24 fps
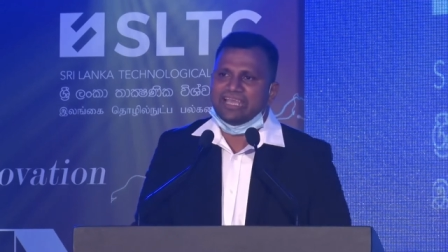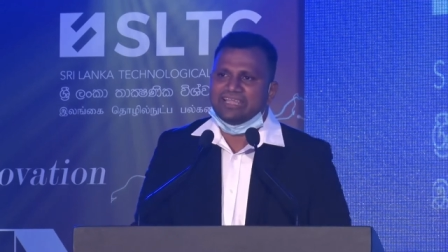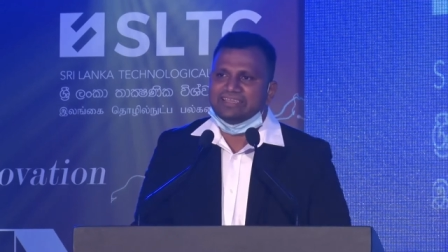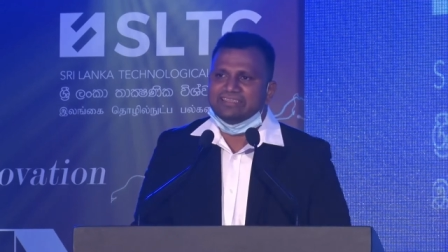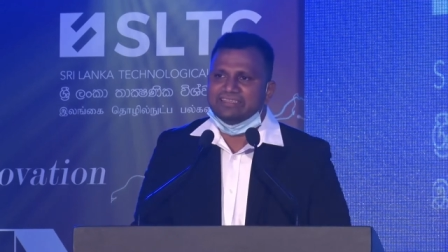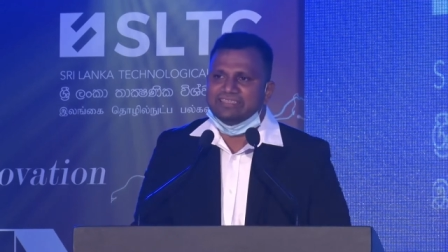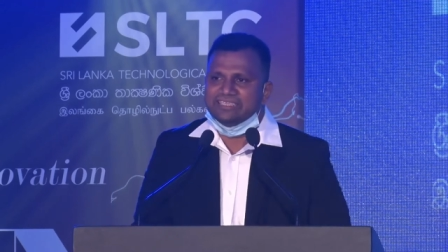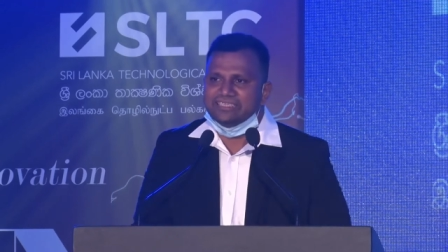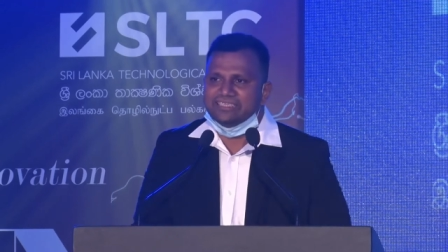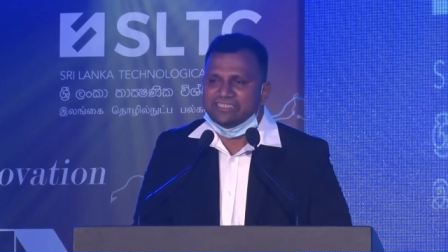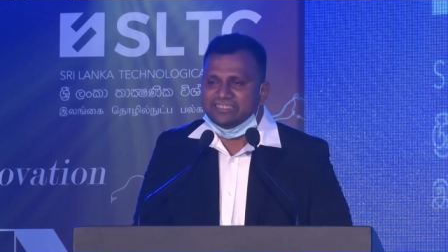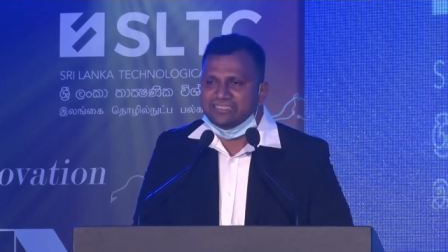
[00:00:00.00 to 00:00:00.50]
at
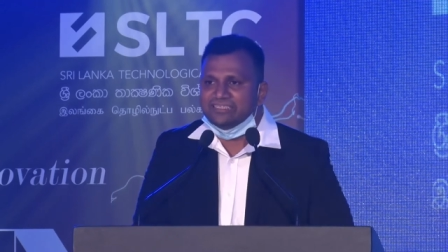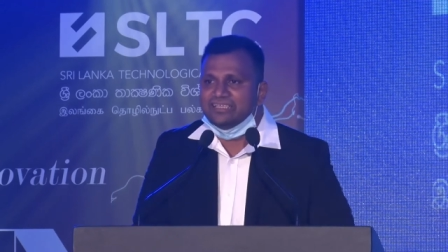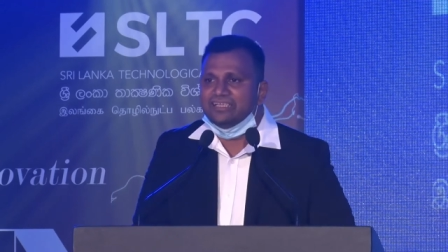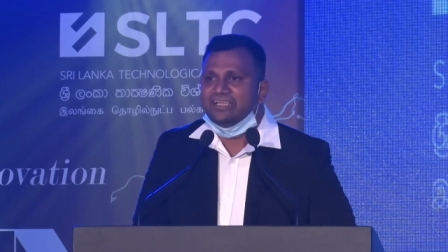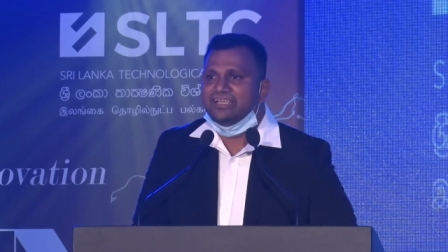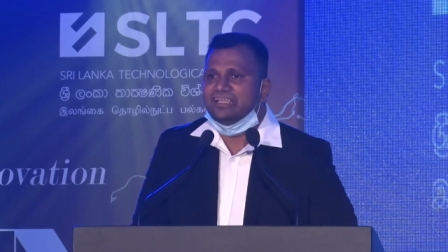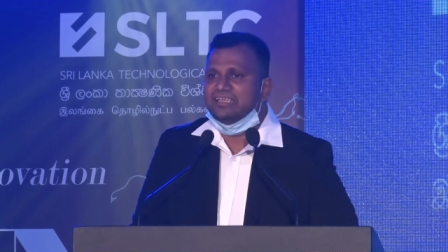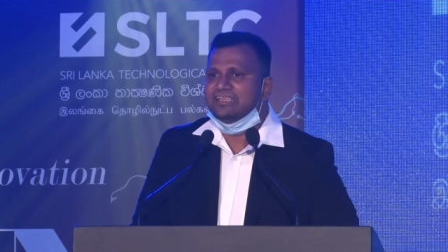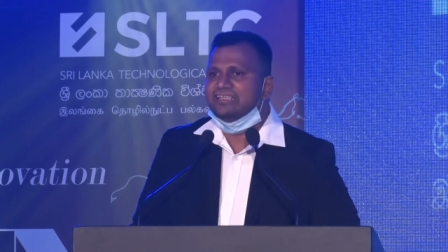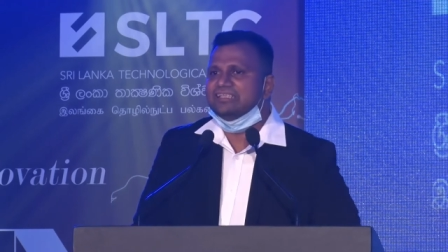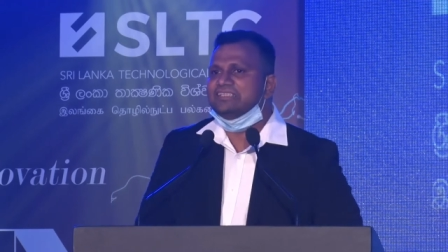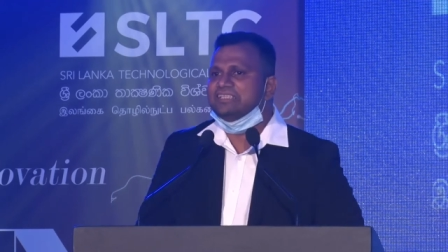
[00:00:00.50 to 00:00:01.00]
the
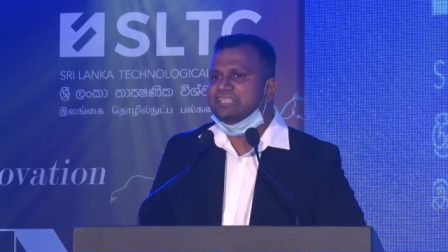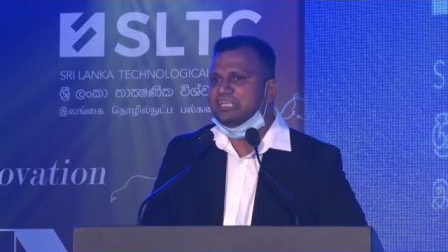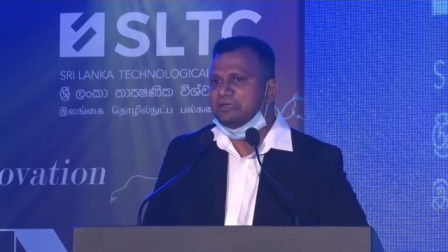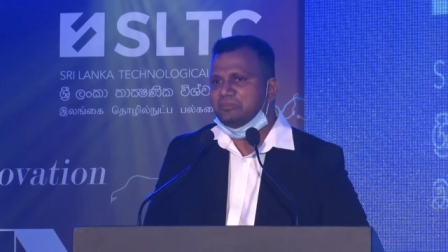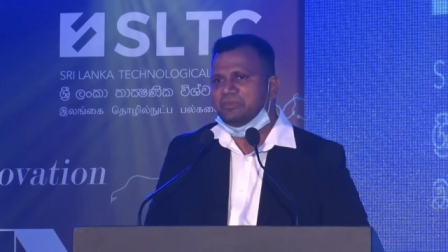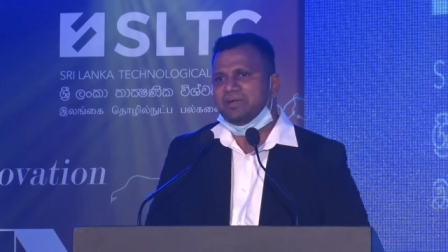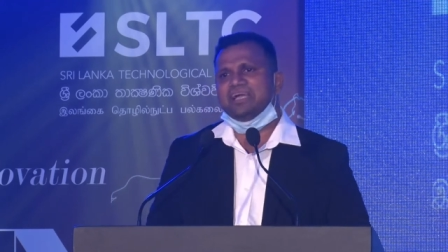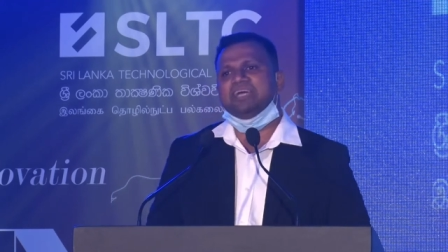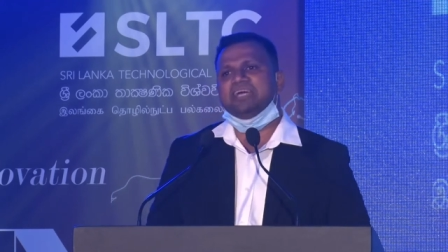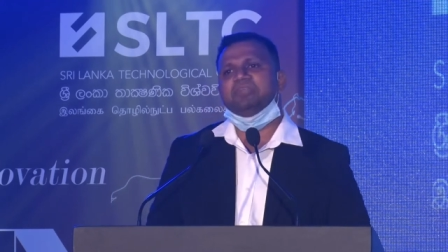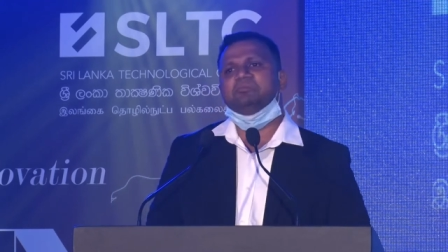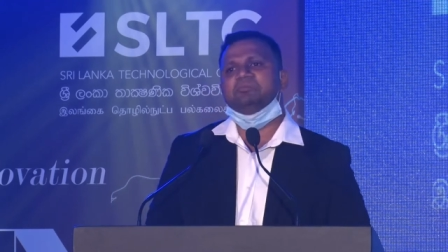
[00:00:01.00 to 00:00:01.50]

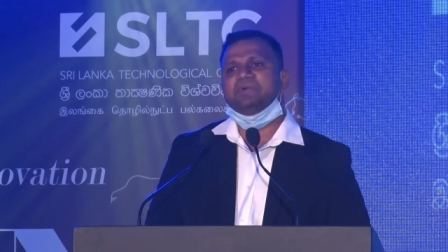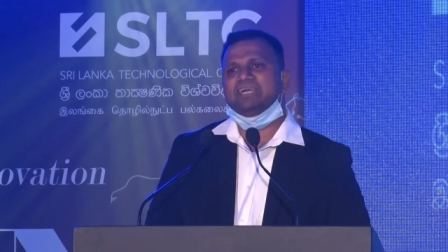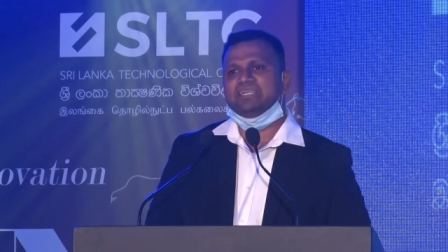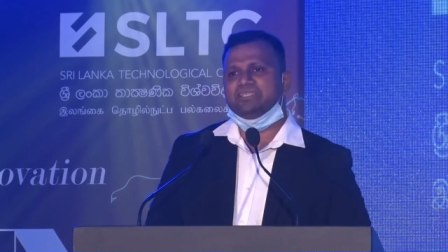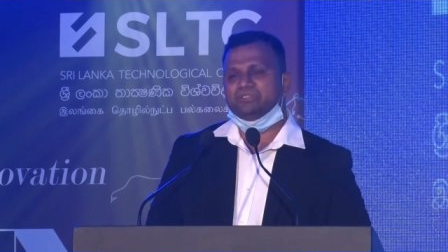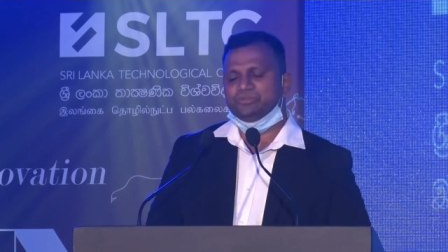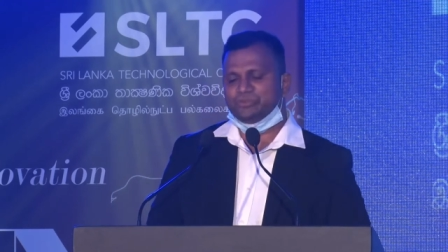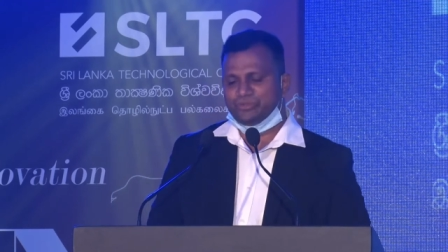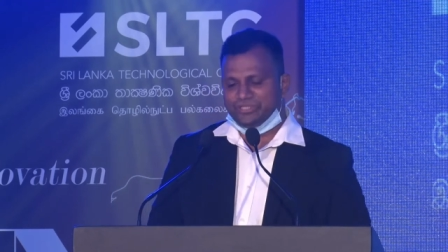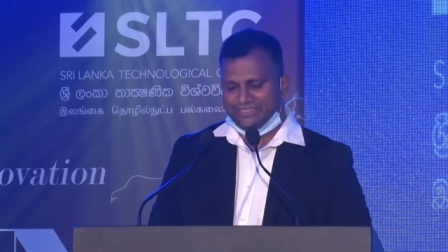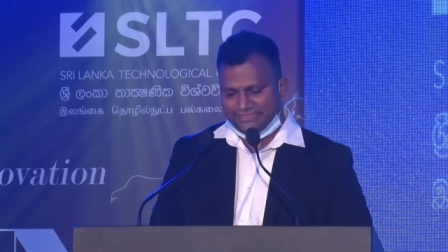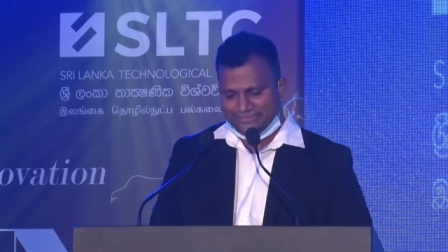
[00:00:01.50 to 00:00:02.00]
lithium-ion
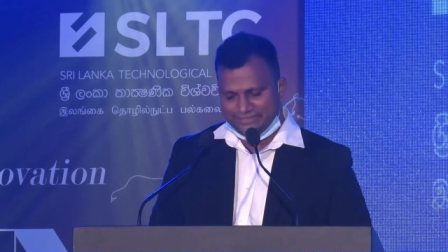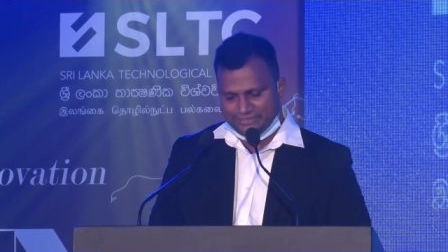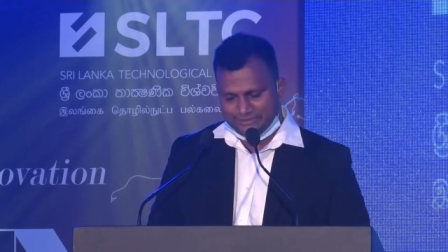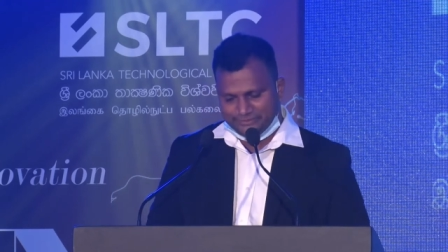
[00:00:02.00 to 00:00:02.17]
batteries.